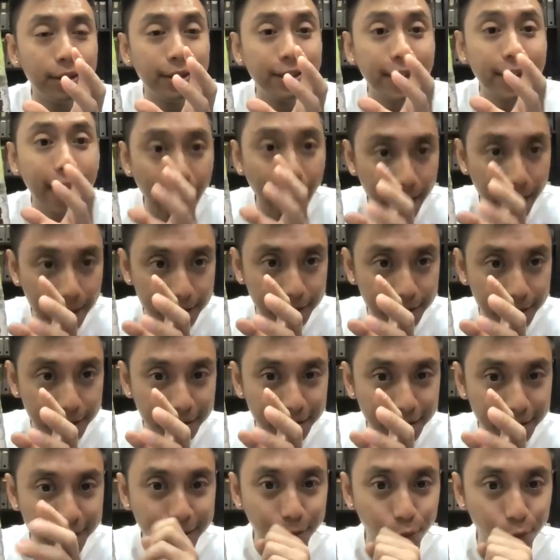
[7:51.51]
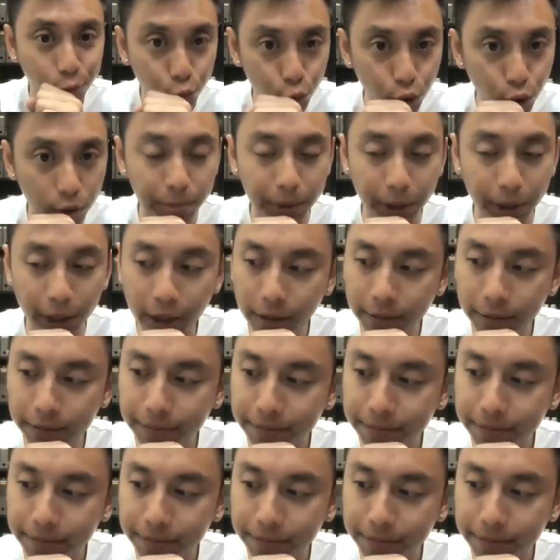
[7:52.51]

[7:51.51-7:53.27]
text would be,